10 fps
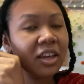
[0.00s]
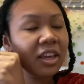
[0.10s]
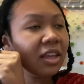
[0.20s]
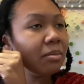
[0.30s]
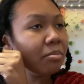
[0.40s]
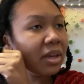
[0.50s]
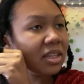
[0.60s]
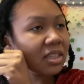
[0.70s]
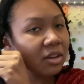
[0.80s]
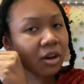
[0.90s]
and
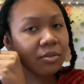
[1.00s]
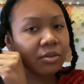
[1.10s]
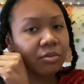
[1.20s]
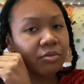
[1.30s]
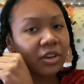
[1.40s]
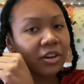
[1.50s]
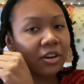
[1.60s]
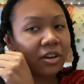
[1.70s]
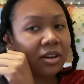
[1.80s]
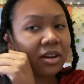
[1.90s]
basing off of
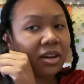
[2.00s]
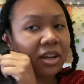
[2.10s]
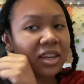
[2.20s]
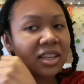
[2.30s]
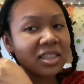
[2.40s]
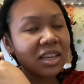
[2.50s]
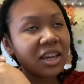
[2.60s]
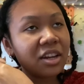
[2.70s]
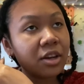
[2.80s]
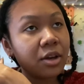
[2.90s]
fear, and it's like,
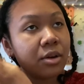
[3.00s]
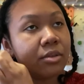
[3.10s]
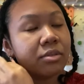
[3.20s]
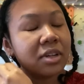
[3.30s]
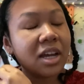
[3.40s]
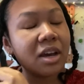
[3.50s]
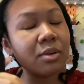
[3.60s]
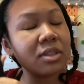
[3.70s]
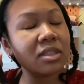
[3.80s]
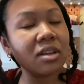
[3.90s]
no, now
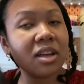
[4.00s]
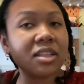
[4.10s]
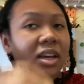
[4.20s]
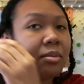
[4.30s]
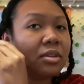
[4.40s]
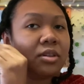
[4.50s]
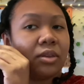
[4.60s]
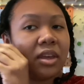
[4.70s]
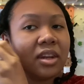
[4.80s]
it's not time to do that.